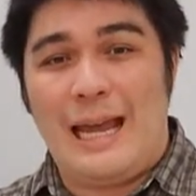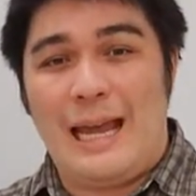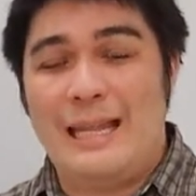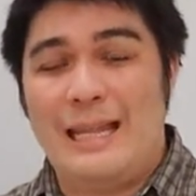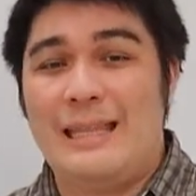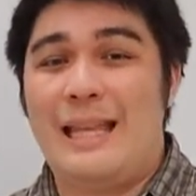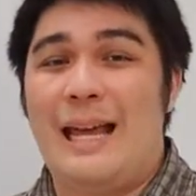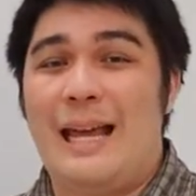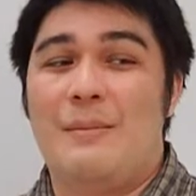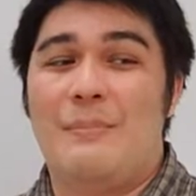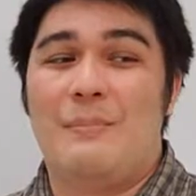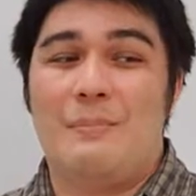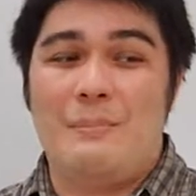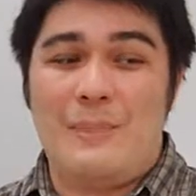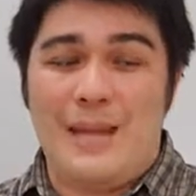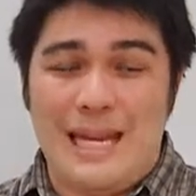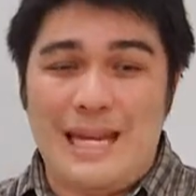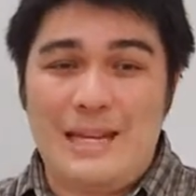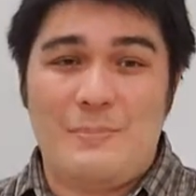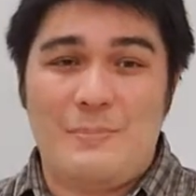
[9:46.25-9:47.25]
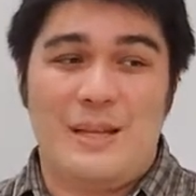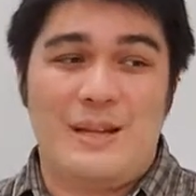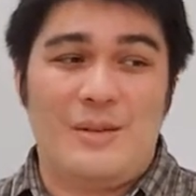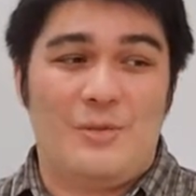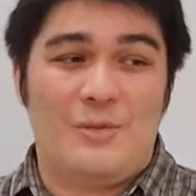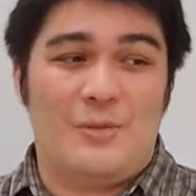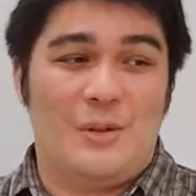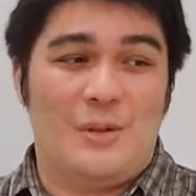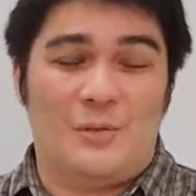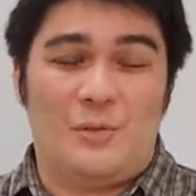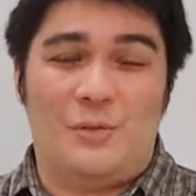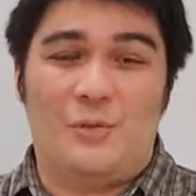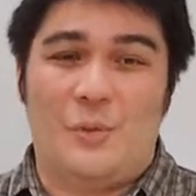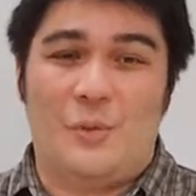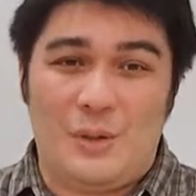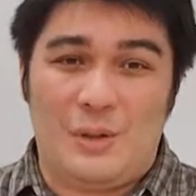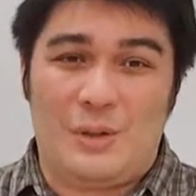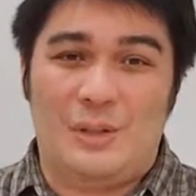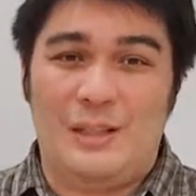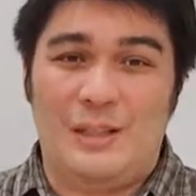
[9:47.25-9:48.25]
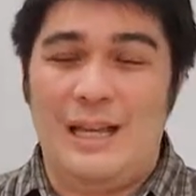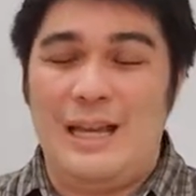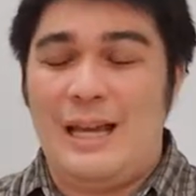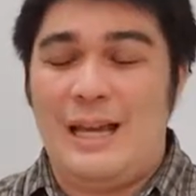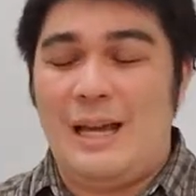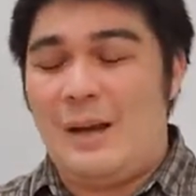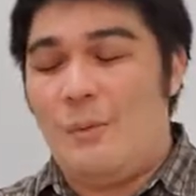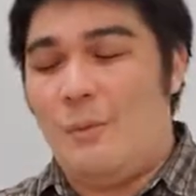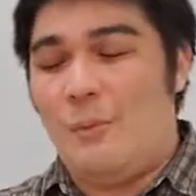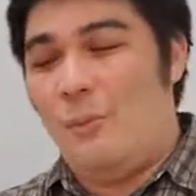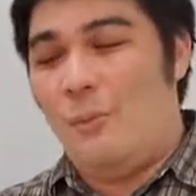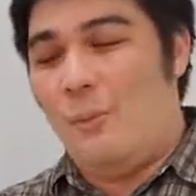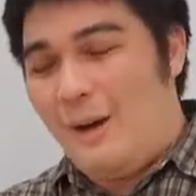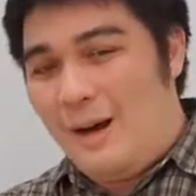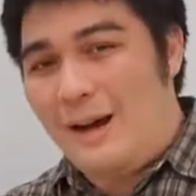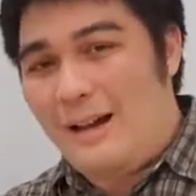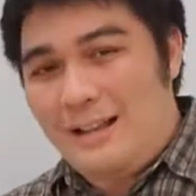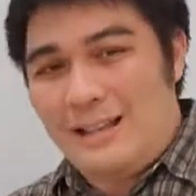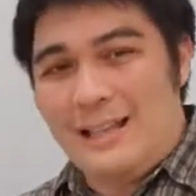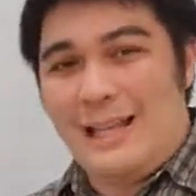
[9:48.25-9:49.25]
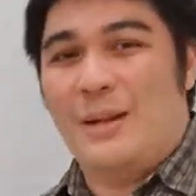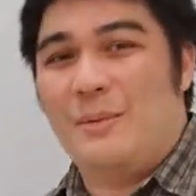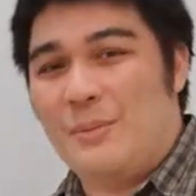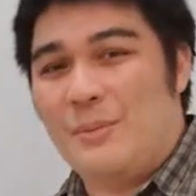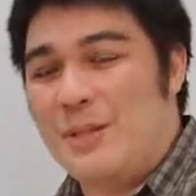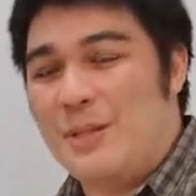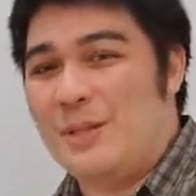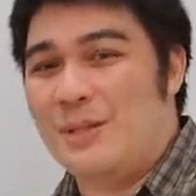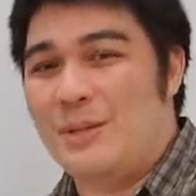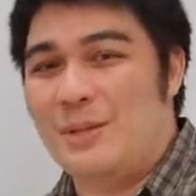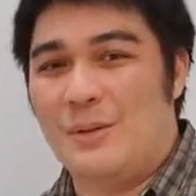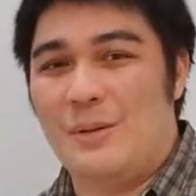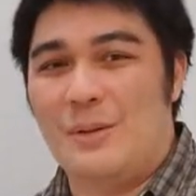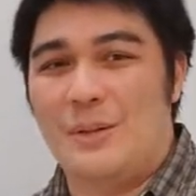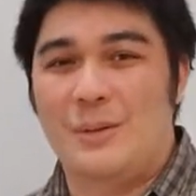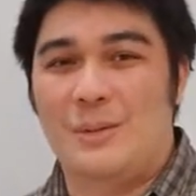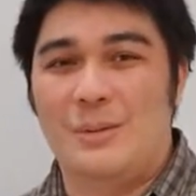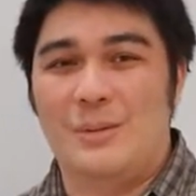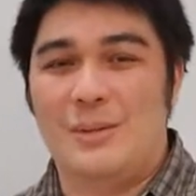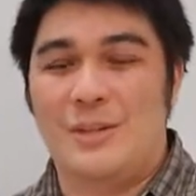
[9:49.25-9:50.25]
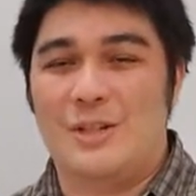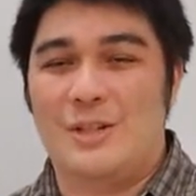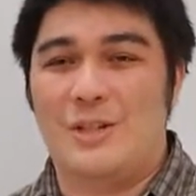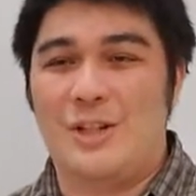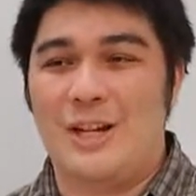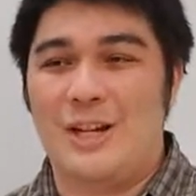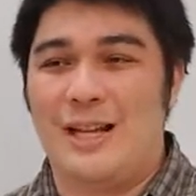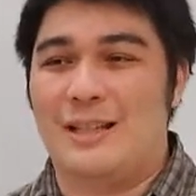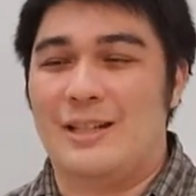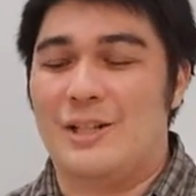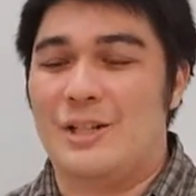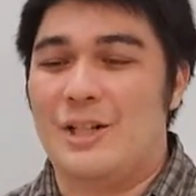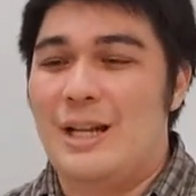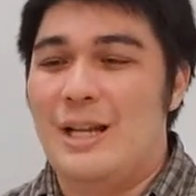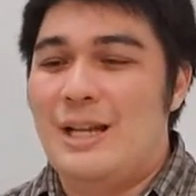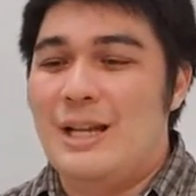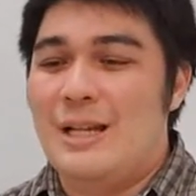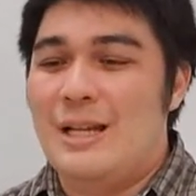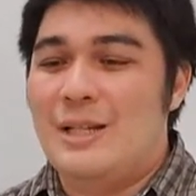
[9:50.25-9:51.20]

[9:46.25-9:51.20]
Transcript: And that made me feel full while I was going through this challenge.